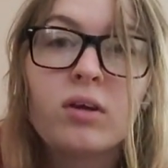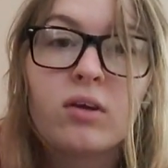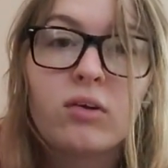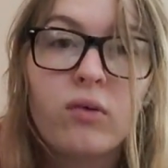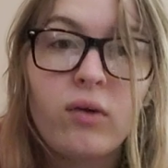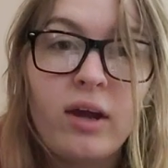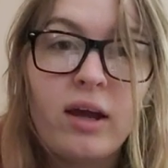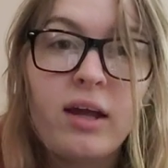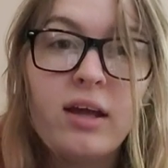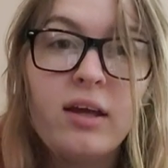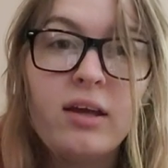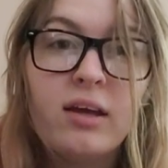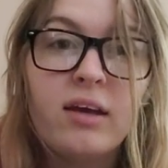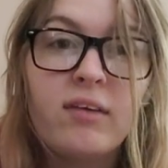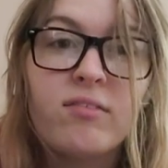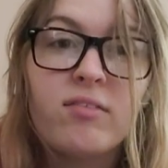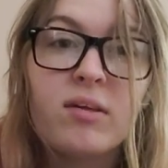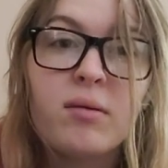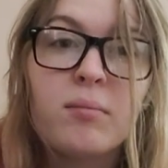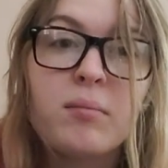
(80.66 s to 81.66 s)
crate.
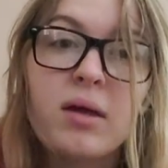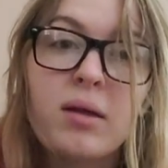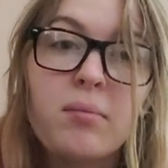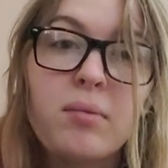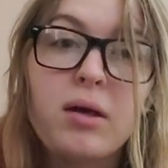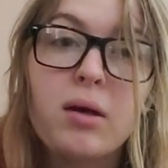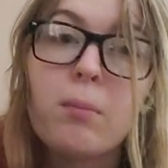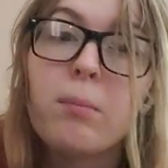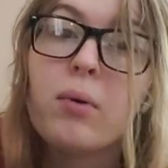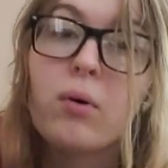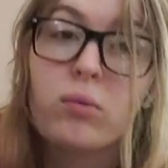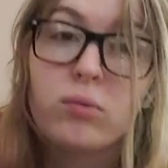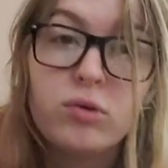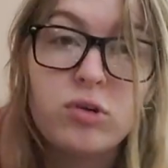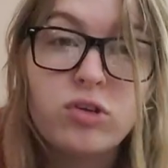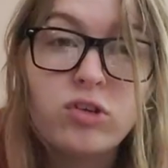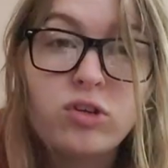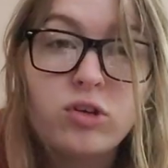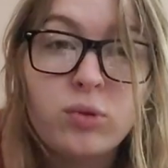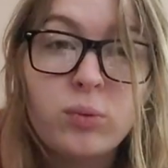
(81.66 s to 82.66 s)
Give them maybe a bone to
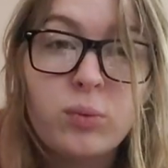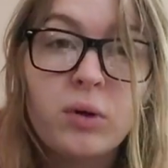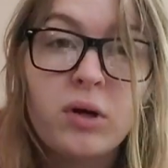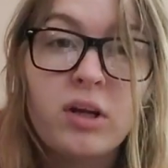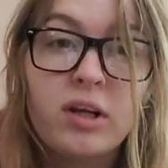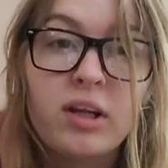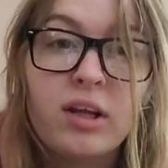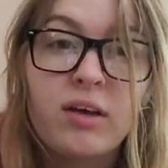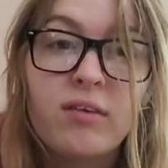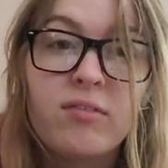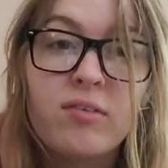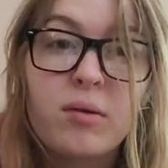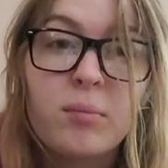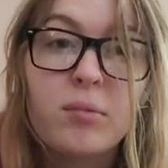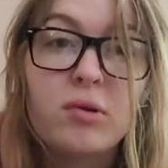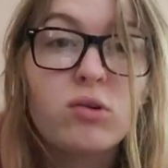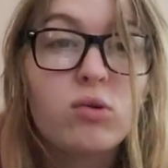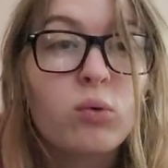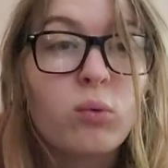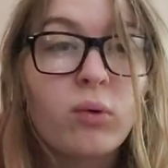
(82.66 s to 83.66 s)
chew on. Give them
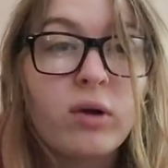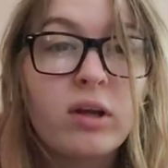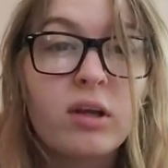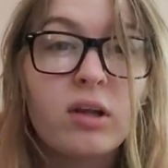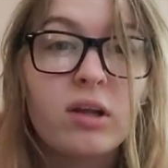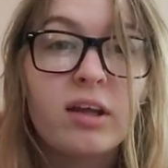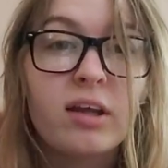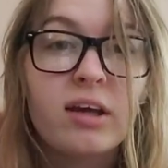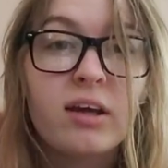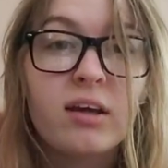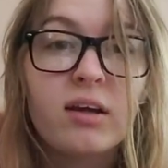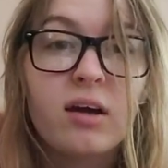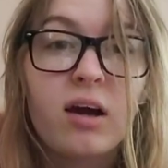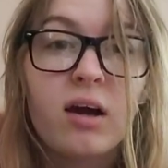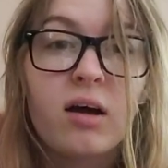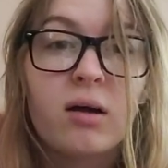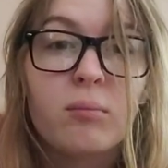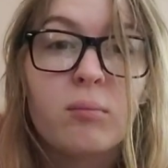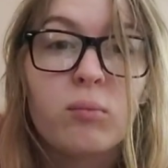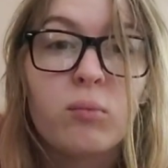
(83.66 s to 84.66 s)
a toy to lick.
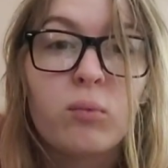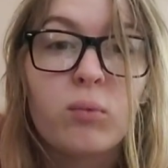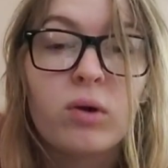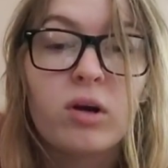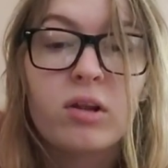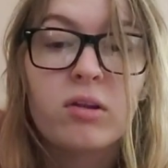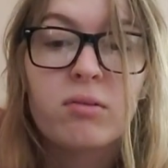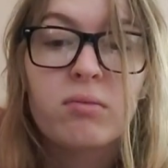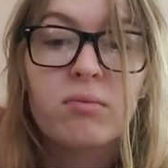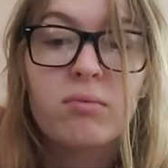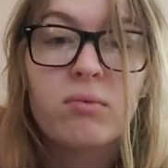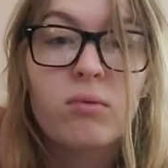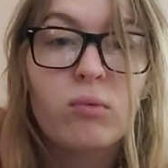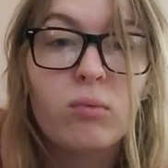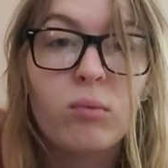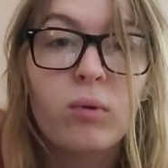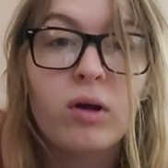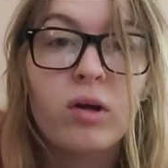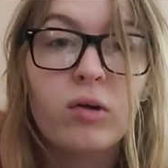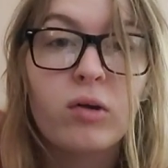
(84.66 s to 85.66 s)

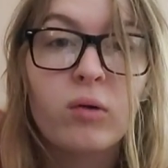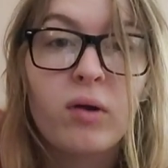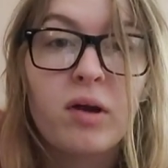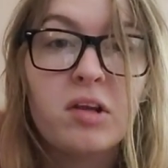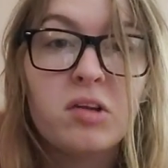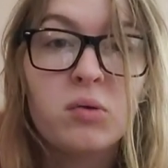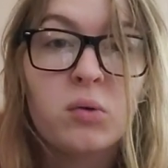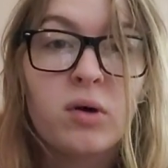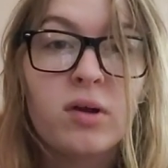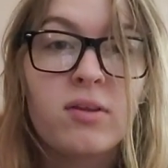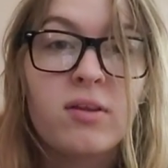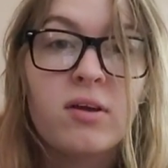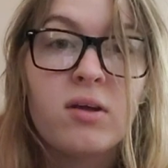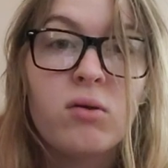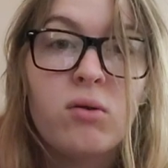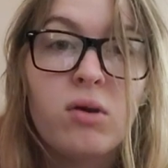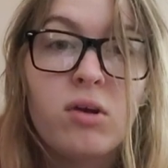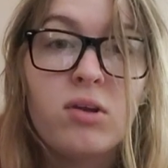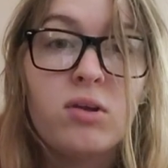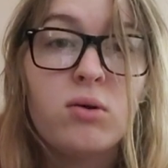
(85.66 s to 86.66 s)
One great toy that you
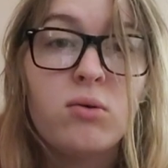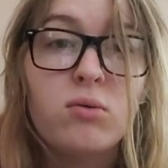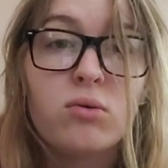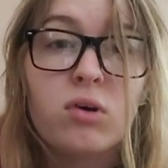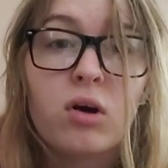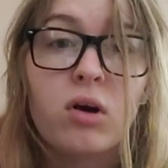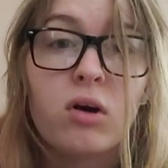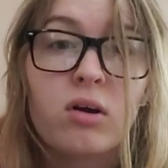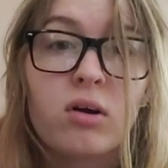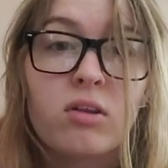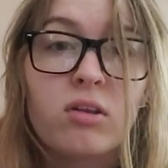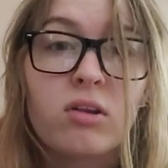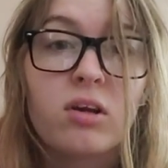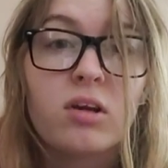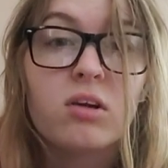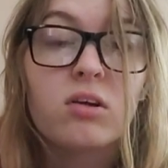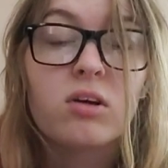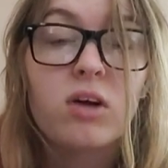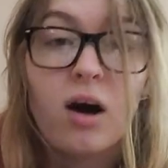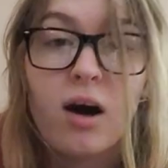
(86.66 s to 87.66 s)
can use are the
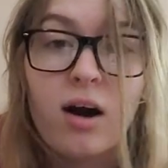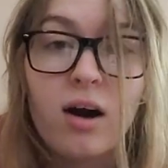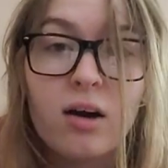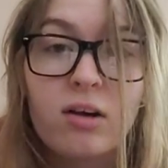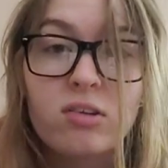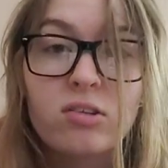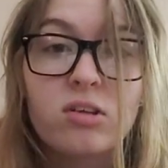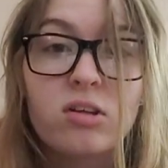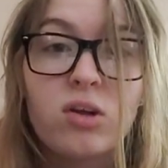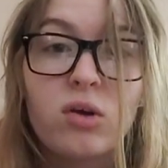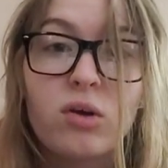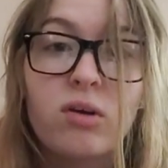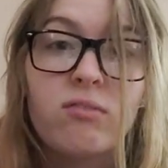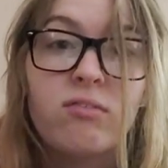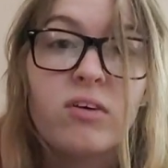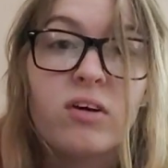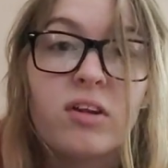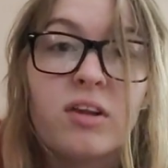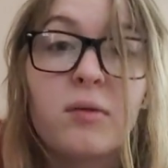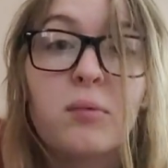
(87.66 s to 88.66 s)
little Kongs, and you can
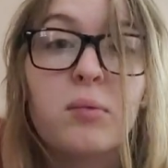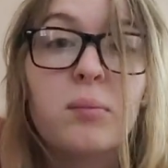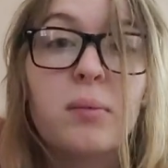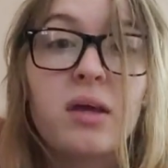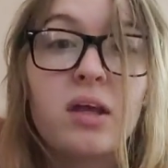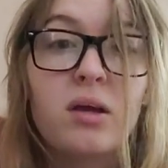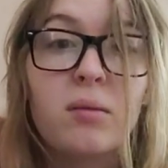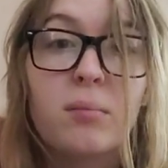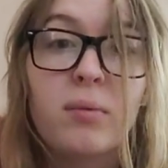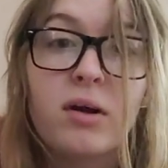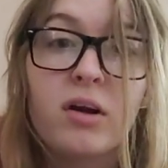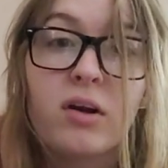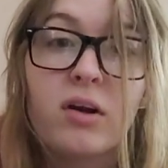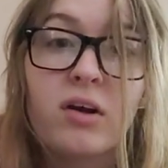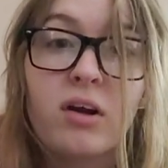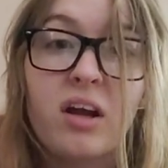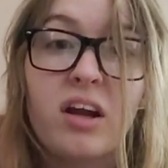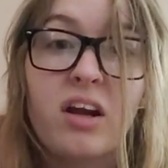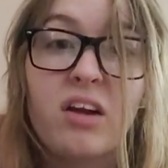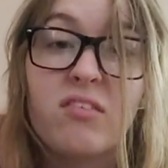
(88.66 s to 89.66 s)
fill that with peanut butter,
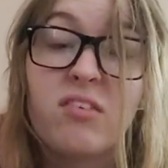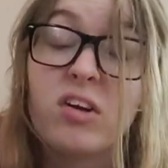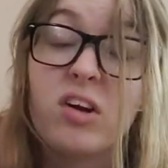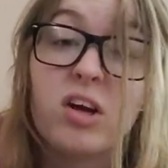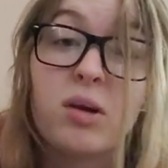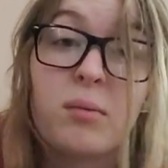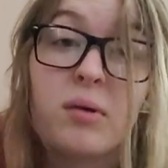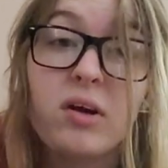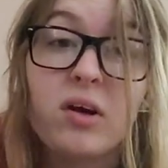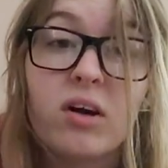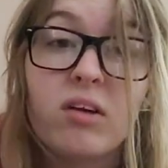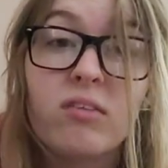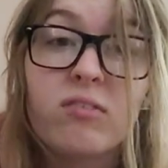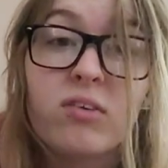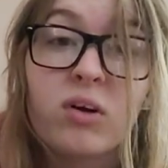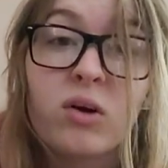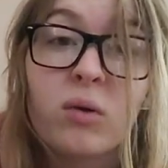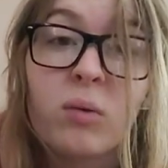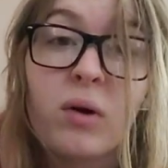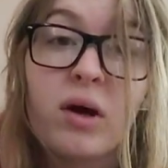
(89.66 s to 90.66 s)
and if you're going to be gone
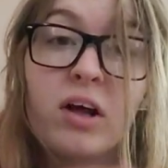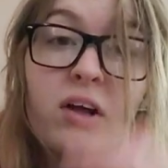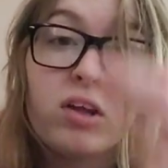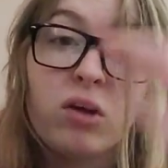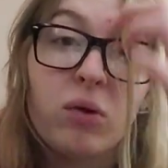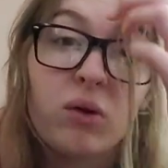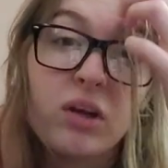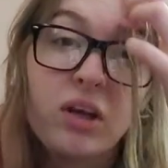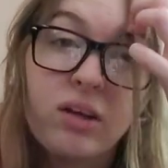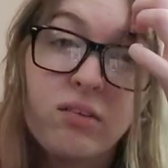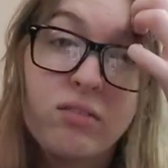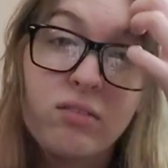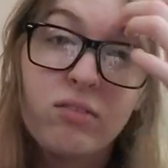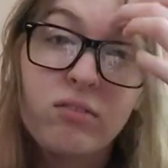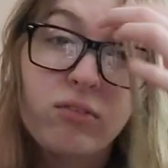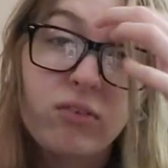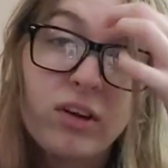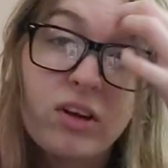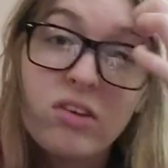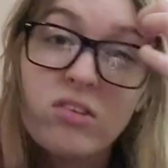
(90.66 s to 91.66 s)
for a while, you can even
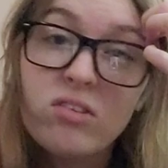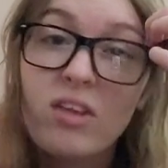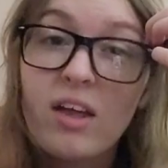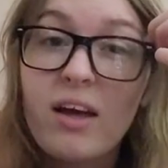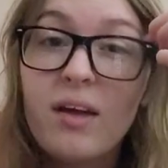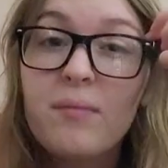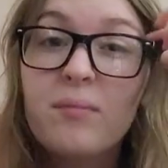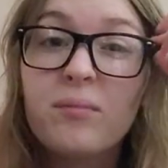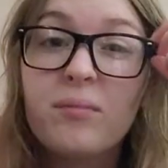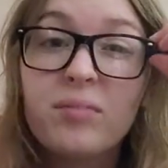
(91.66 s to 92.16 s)
freeze that,